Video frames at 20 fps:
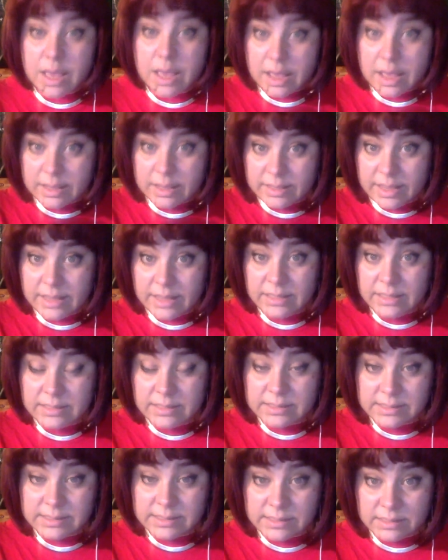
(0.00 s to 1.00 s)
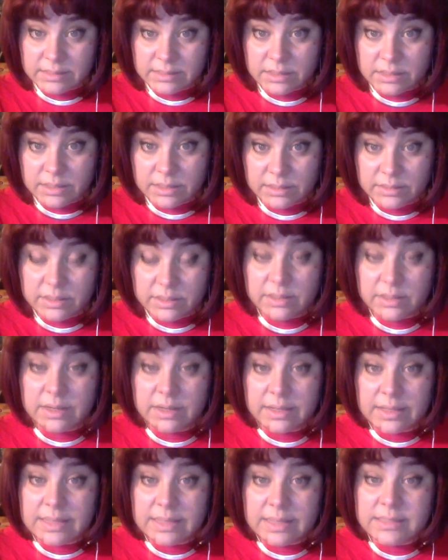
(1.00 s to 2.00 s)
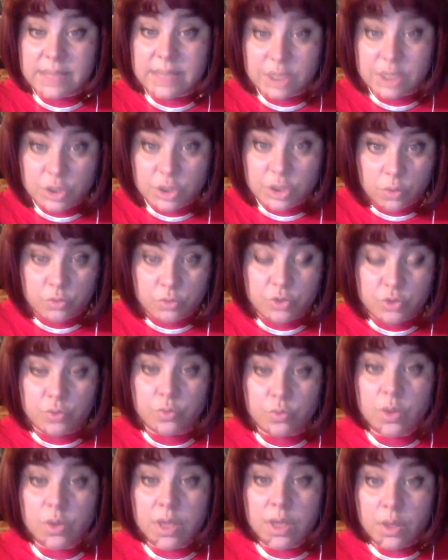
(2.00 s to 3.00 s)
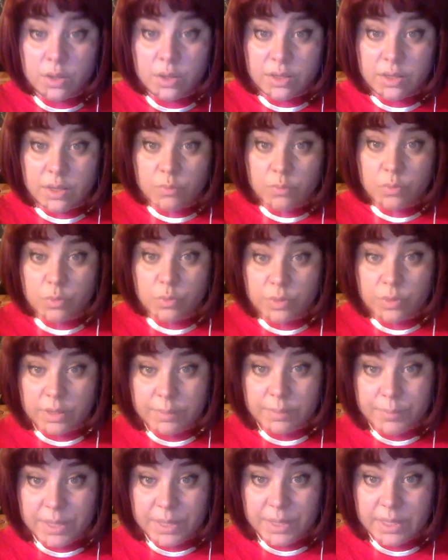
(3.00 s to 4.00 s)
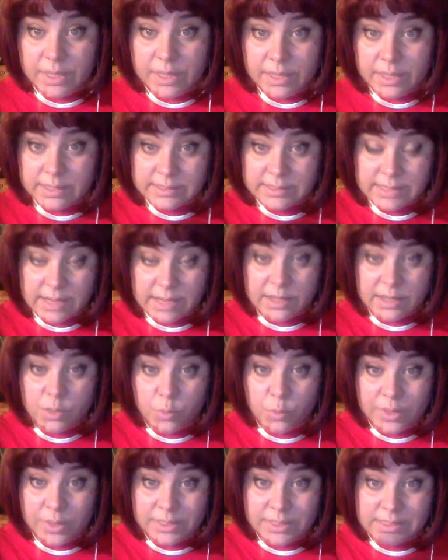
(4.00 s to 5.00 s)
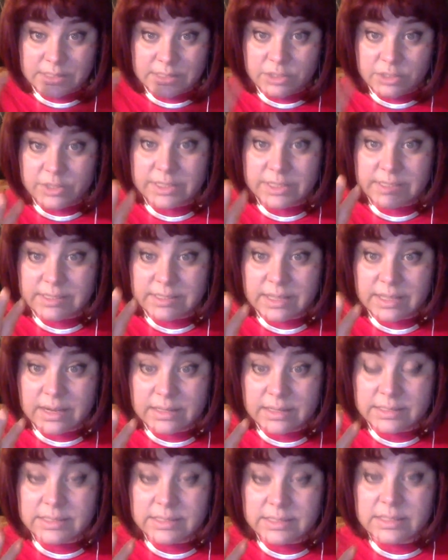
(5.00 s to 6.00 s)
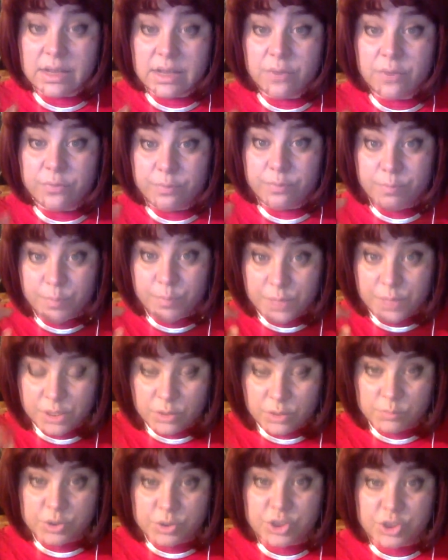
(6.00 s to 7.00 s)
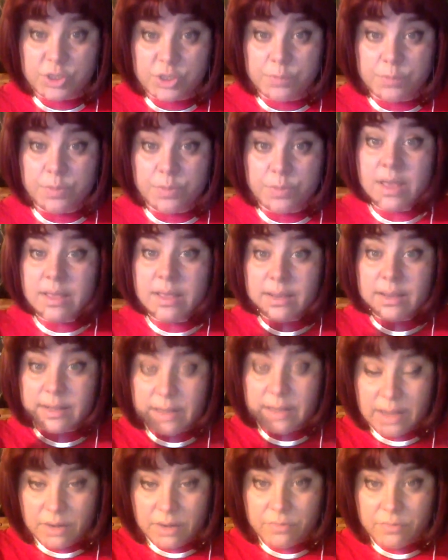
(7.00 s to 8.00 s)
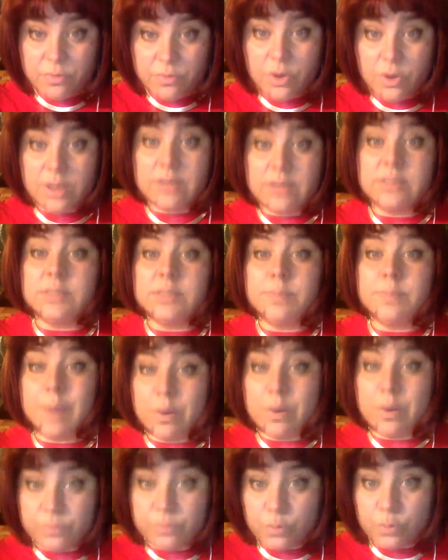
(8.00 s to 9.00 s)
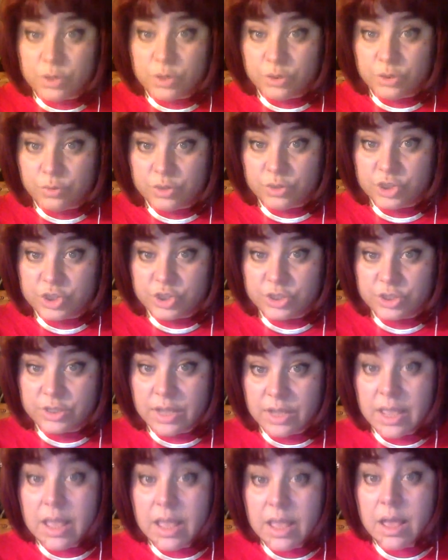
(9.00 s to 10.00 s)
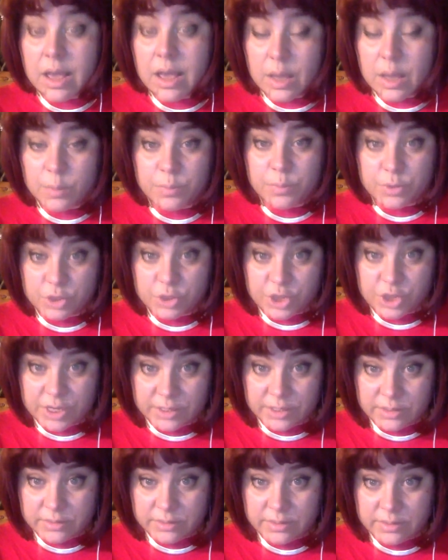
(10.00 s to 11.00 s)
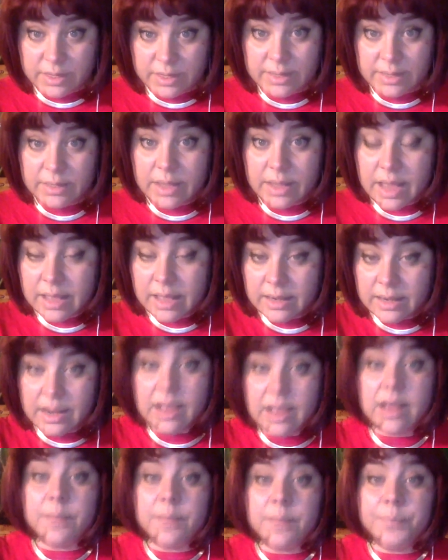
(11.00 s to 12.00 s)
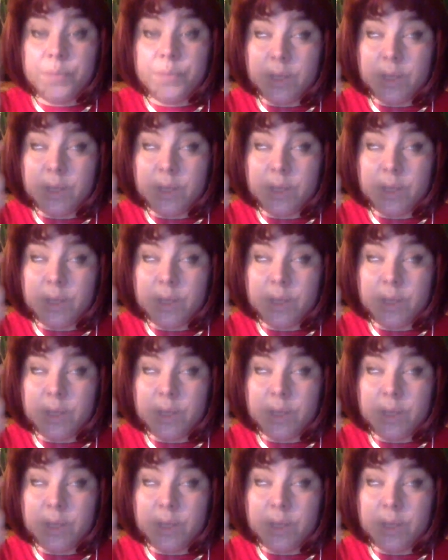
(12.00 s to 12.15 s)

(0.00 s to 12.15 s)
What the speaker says: again in the Saturnine turn. And as I told you, he will be exactly where these 3 stars of mediumship, clairvoyance, powerful intuition are projected. And Ara,